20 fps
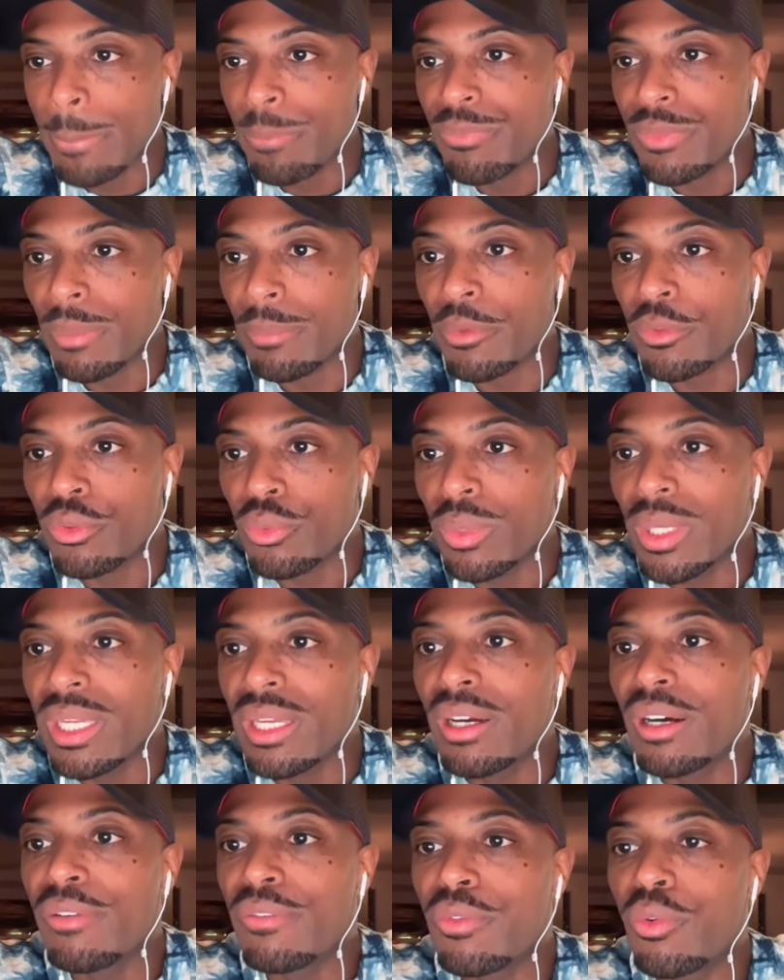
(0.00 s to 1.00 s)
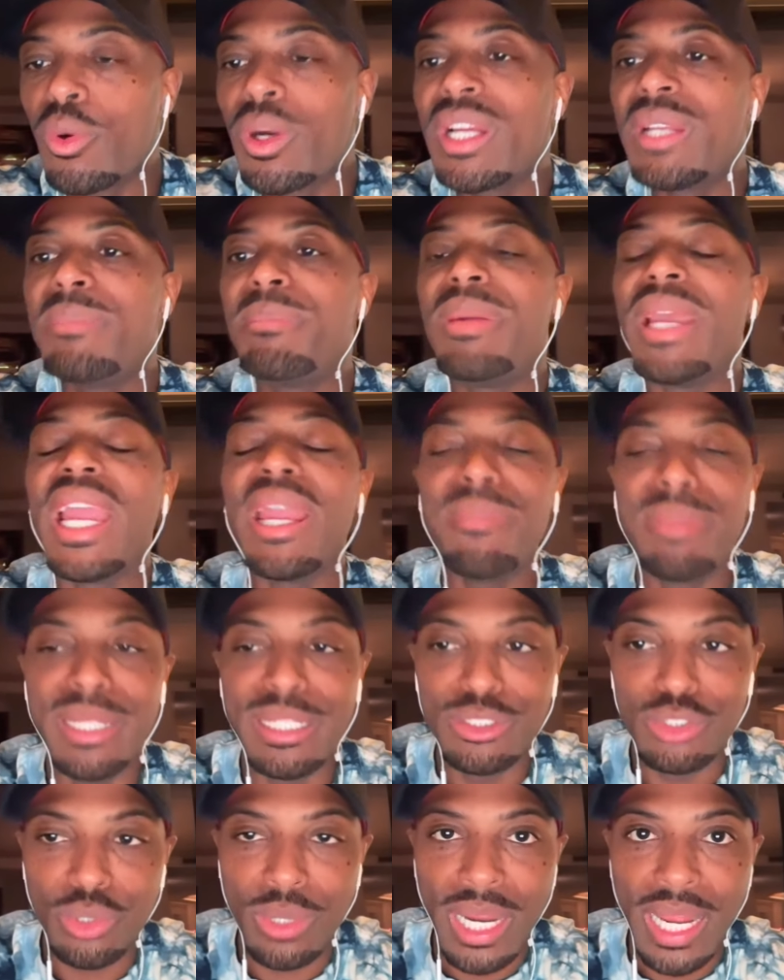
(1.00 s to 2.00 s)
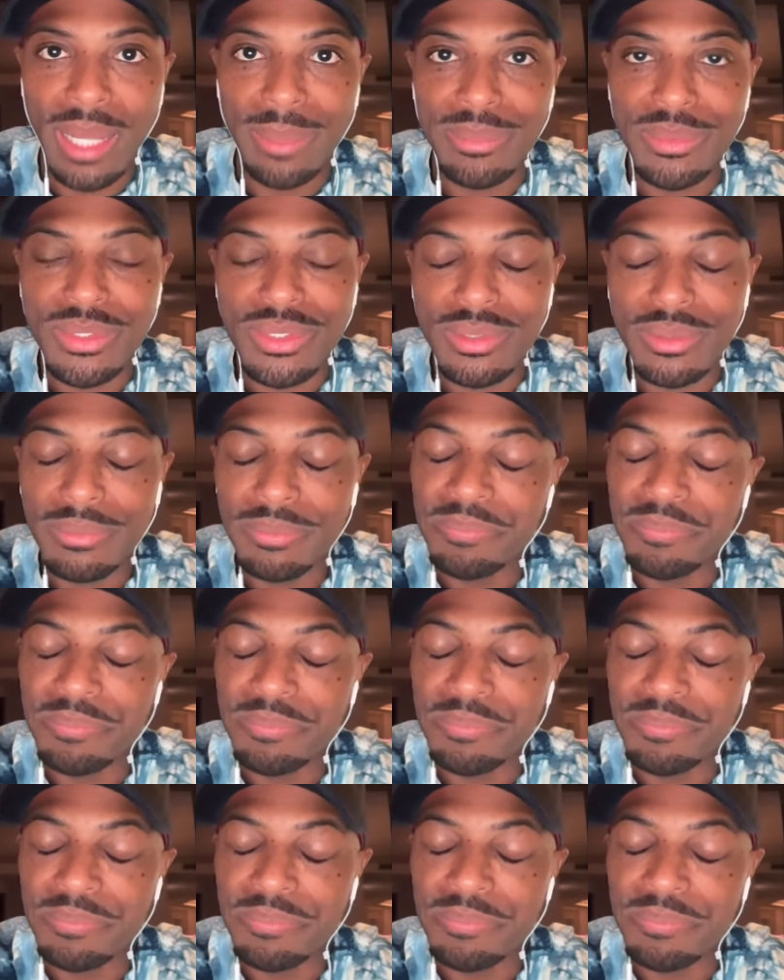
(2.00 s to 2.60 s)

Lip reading: Number three, avoid baby traps.